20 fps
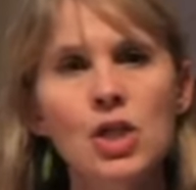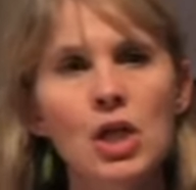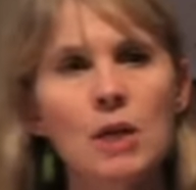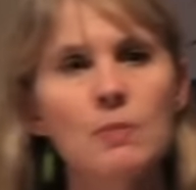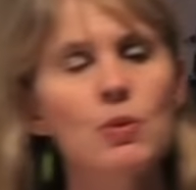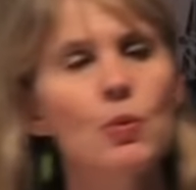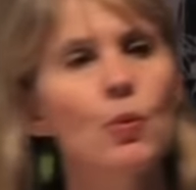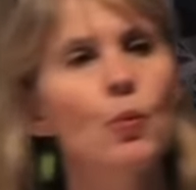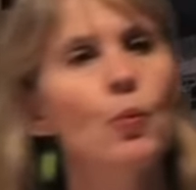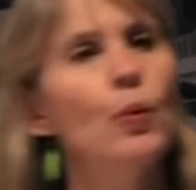
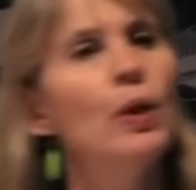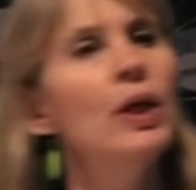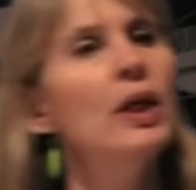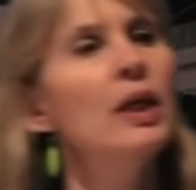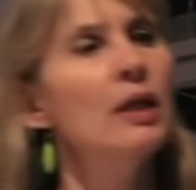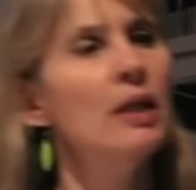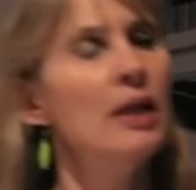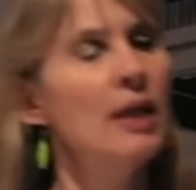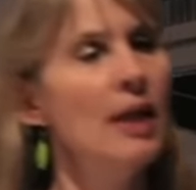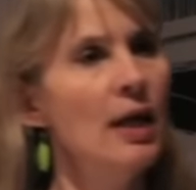shapes would
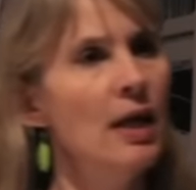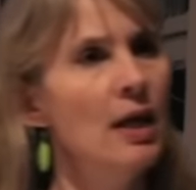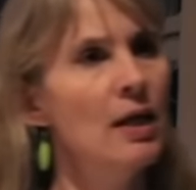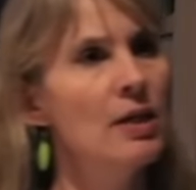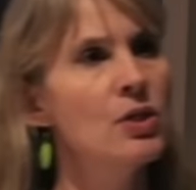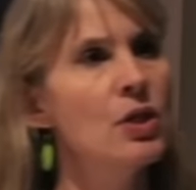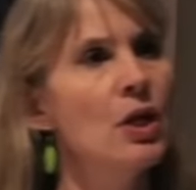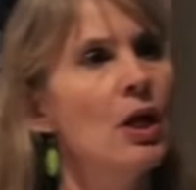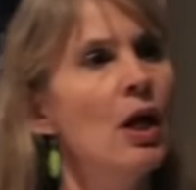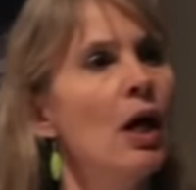
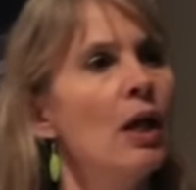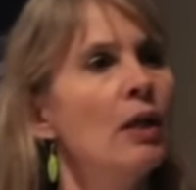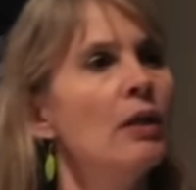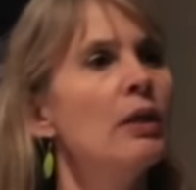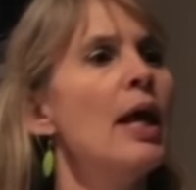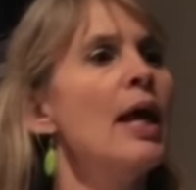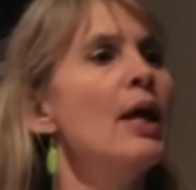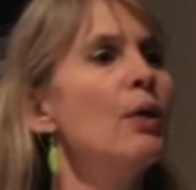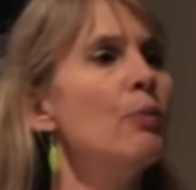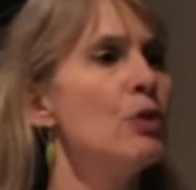engage
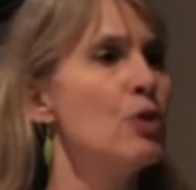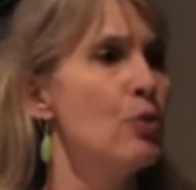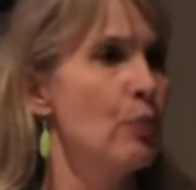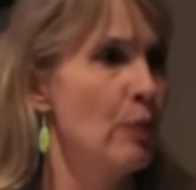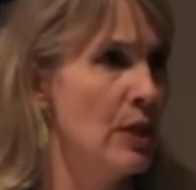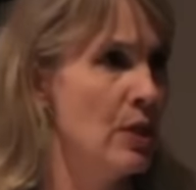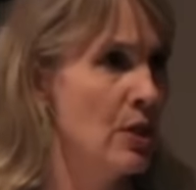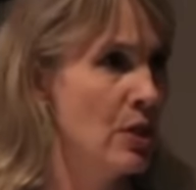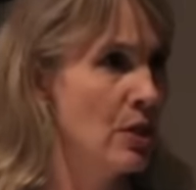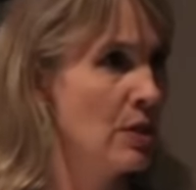language
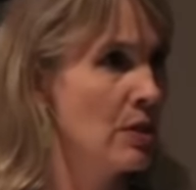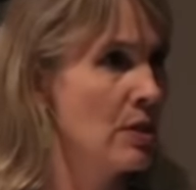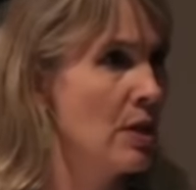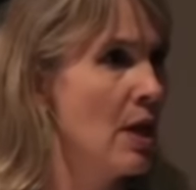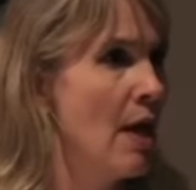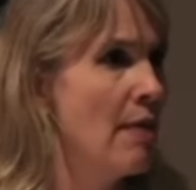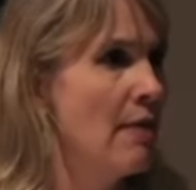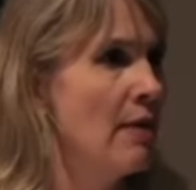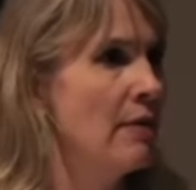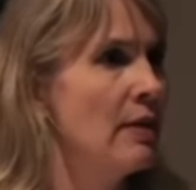regions,
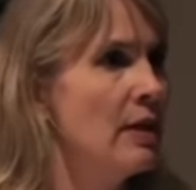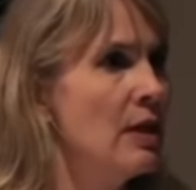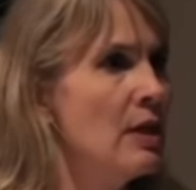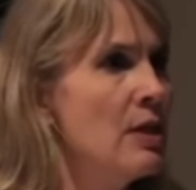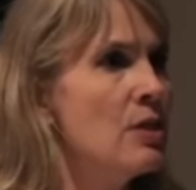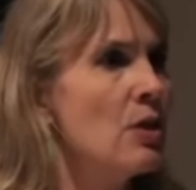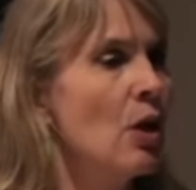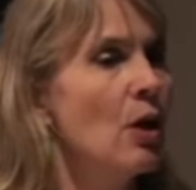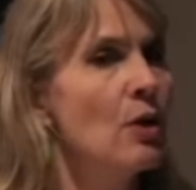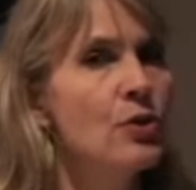that
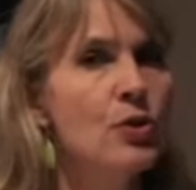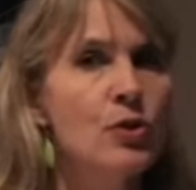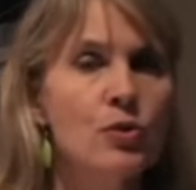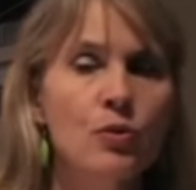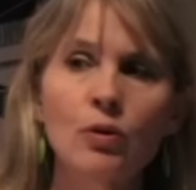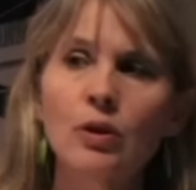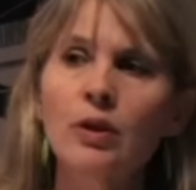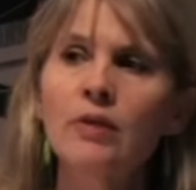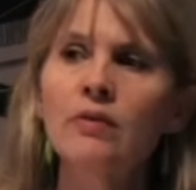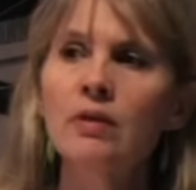these are
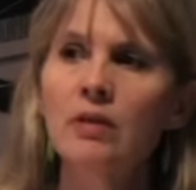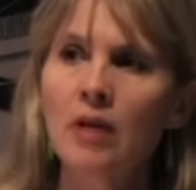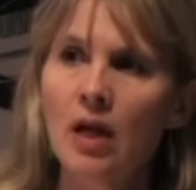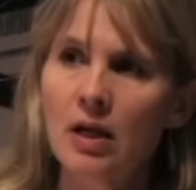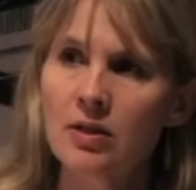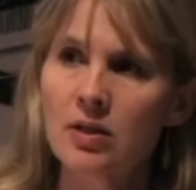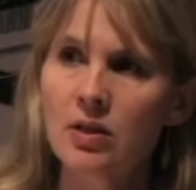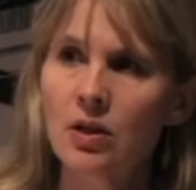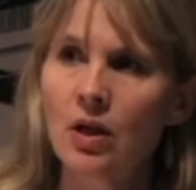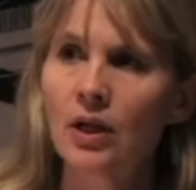stored in the
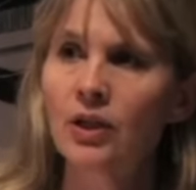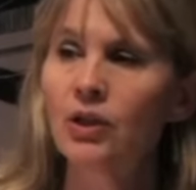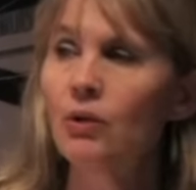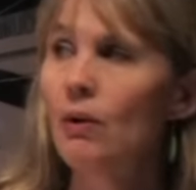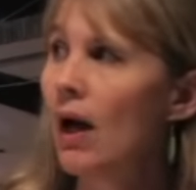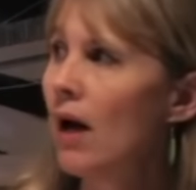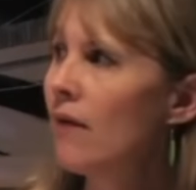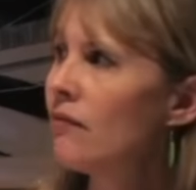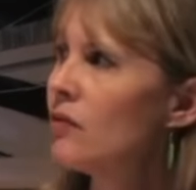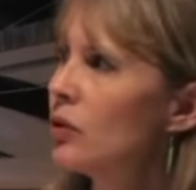lexicon, you
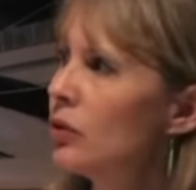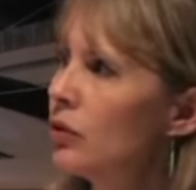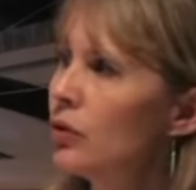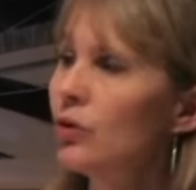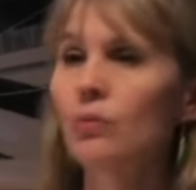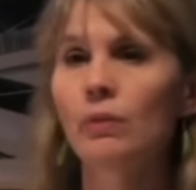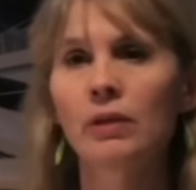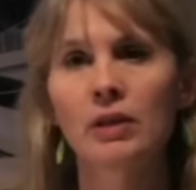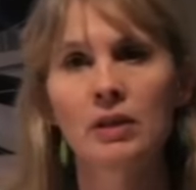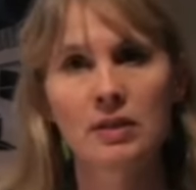have to
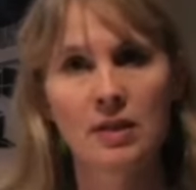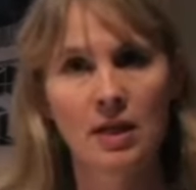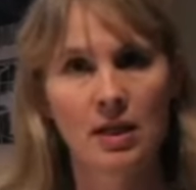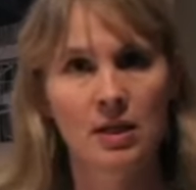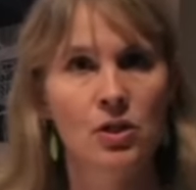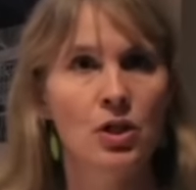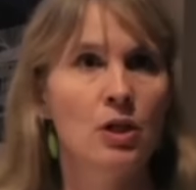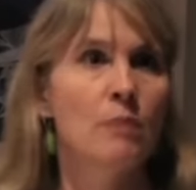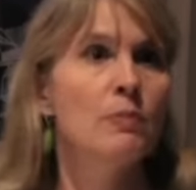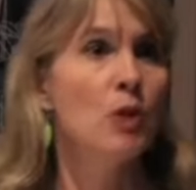learn what these
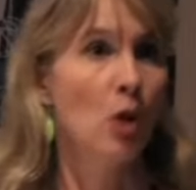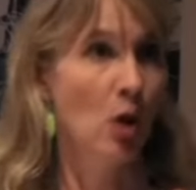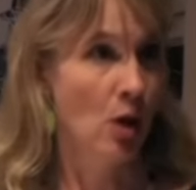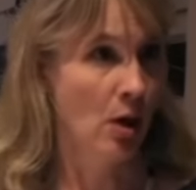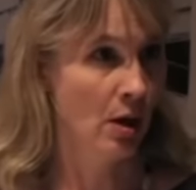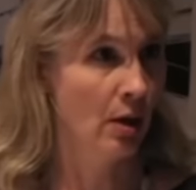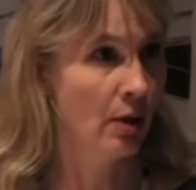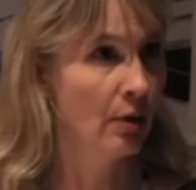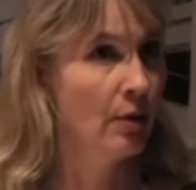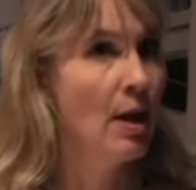hand shapes
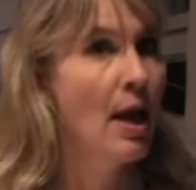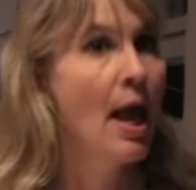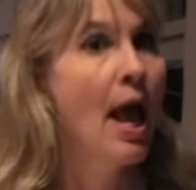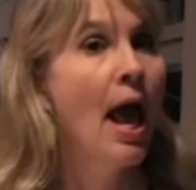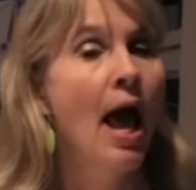are,